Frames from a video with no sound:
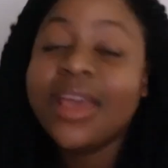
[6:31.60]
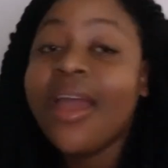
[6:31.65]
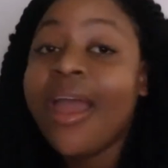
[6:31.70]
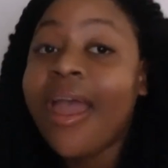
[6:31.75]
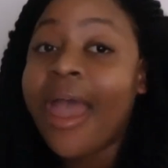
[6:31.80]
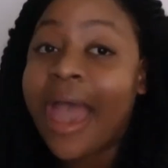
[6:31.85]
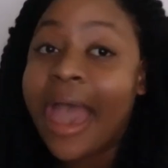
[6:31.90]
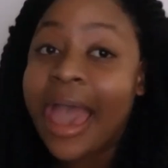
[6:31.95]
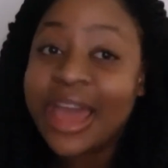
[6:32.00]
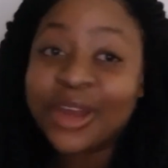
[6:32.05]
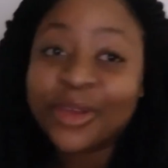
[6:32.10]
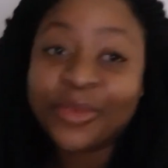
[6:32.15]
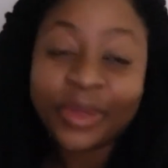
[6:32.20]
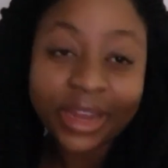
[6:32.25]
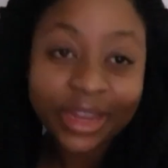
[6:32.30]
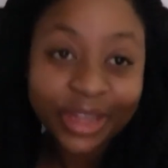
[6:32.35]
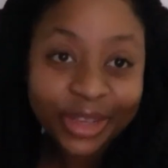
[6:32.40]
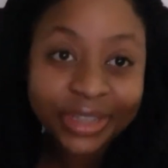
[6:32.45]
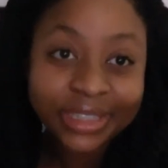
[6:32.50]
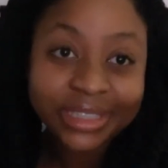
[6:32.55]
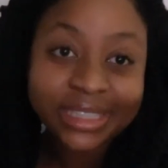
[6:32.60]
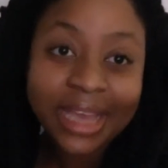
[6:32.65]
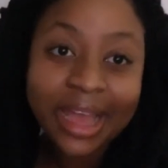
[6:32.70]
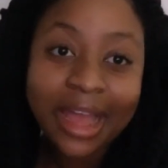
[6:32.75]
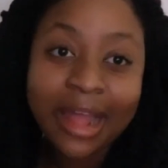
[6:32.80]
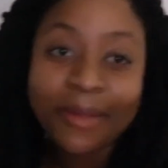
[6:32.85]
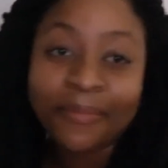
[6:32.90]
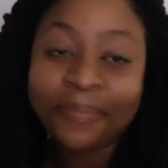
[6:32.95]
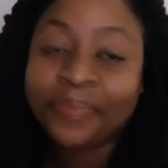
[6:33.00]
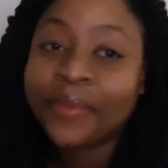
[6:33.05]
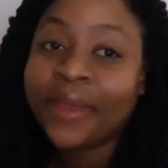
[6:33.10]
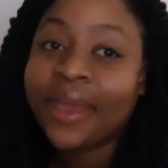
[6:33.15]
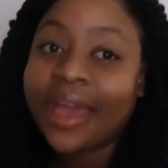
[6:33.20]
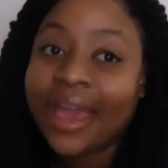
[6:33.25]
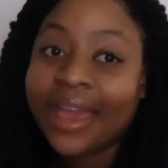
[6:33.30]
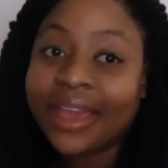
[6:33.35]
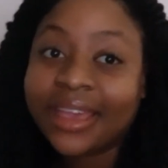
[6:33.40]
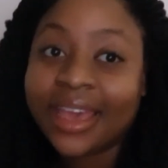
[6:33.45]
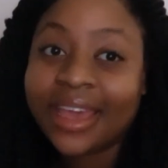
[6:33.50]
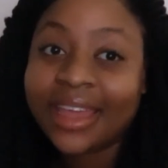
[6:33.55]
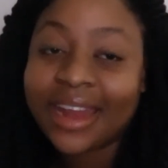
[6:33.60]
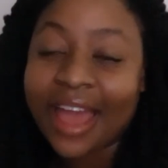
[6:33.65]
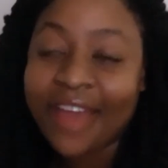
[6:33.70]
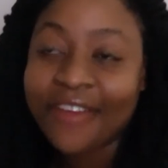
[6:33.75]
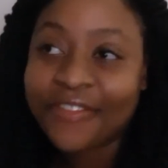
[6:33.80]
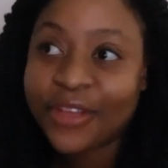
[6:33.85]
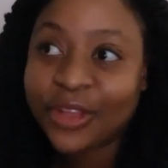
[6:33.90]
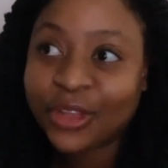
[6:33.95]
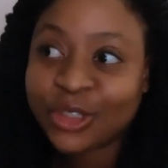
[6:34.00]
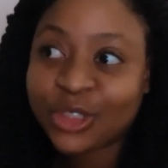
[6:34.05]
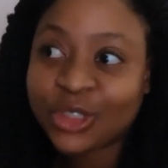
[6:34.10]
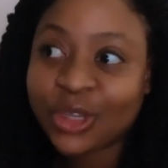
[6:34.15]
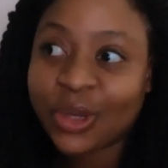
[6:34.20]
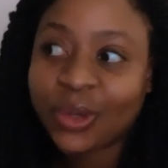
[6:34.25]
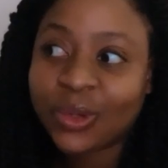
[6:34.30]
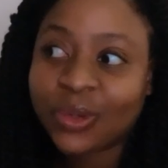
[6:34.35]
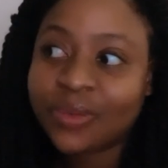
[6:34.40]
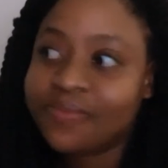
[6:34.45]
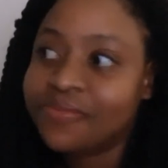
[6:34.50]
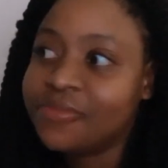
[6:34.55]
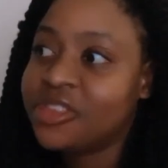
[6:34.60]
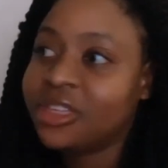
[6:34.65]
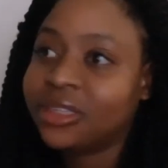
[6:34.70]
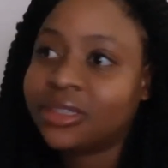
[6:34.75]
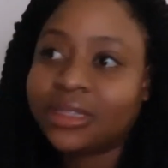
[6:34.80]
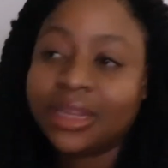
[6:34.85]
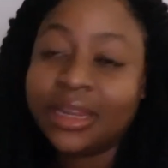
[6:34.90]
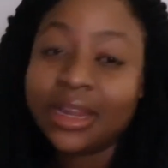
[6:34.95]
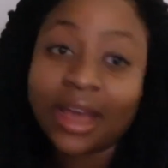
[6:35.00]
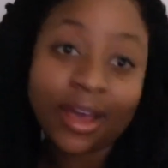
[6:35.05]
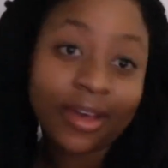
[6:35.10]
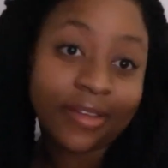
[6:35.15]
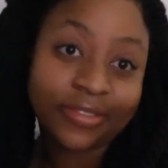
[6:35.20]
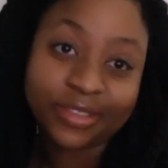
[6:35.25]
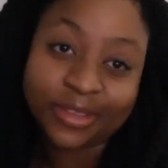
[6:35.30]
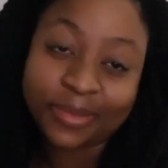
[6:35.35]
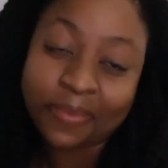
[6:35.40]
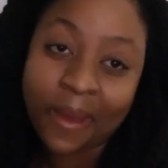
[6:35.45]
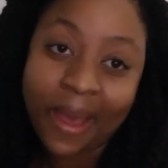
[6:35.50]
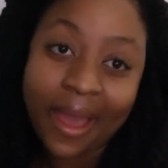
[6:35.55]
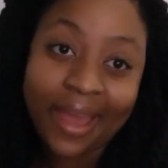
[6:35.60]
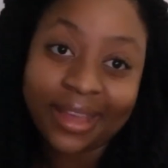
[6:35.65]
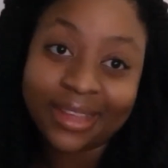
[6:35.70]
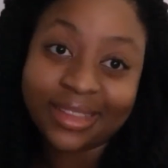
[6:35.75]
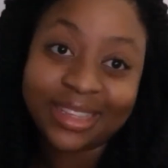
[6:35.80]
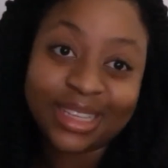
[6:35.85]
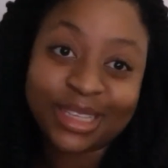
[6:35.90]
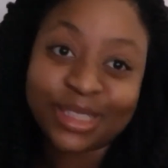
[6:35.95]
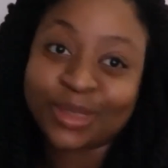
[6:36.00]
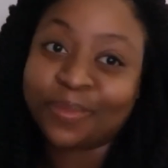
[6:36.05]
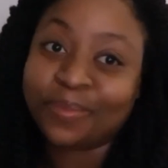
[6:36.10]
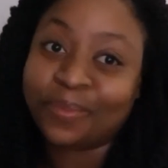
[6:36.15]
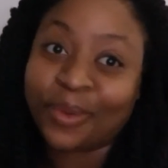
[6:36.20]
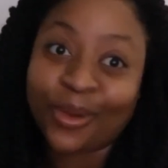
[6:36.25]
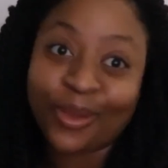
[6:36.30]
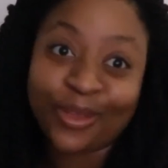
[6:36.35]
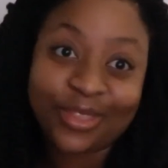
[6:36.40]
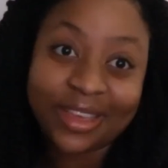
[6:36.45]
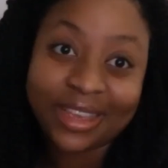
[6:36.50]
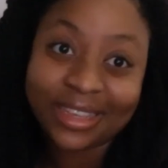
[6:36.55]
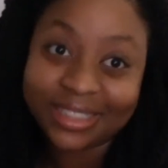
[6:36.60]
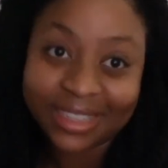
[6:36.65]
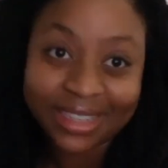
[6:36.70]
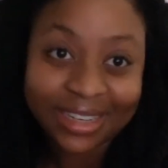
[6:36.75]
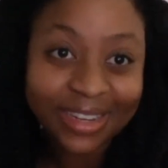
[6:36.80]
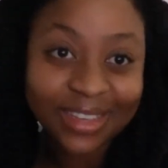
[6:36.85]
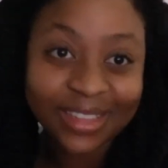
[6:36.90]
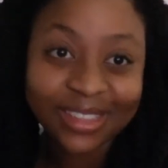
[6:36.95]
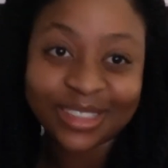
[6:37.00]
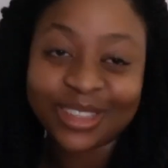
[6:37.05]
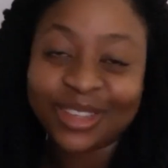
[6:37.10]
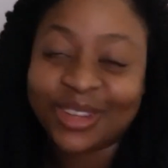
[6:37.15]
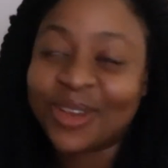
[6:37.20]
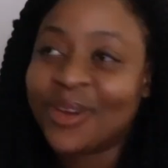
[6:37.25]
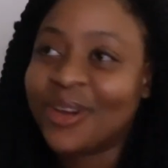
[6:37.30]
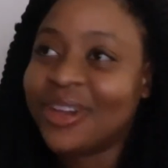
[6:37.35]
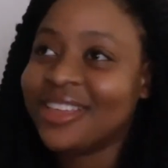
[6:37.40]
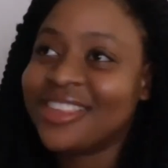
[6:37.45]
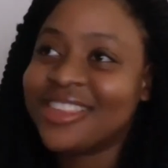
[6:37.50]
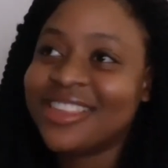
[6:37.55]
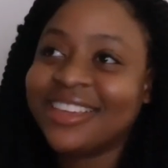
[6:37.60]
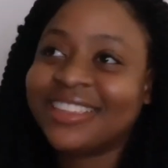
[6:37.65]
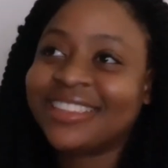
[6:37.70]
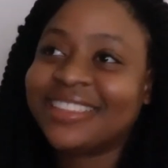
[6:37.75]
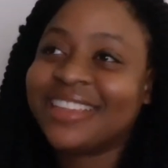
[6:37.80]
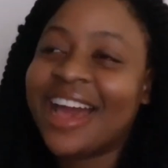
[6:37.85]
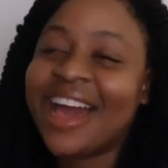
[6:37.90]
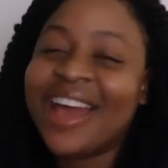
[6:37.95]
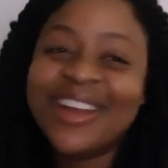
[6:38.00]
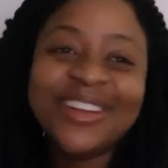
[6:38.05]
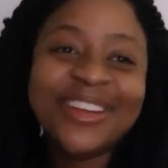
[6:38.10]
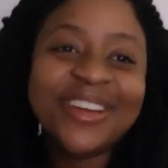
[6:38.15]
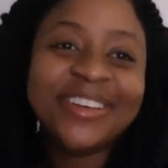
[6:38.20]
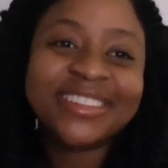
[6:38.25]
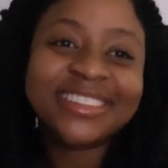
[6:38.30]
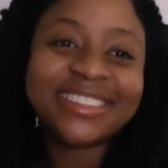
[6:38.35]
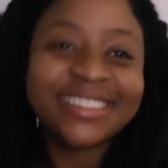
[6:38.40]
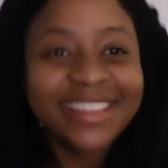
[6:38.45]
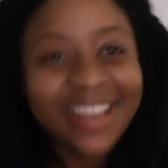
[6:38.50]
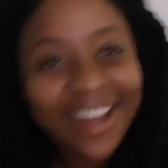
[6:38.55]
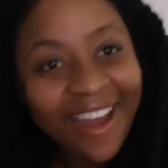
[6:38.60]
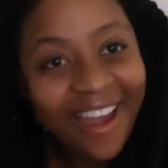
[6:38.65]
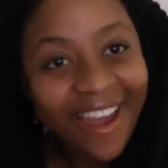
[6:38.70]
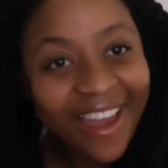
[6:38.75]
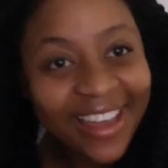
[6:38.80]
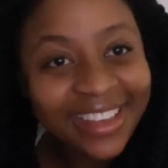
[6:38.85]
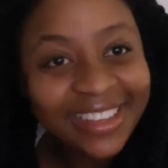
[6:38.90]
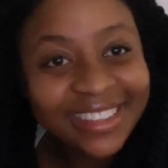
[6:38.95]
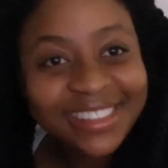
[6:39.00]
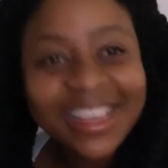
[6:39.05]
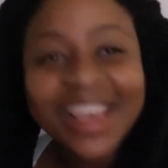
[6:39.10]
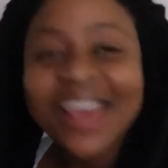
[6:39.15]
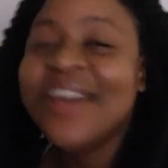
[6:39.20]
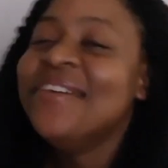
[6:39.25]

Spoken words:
I had a really good time. Again, I feel so just loved by these birthday dinners, you know. It's just, I don't know, it's nice.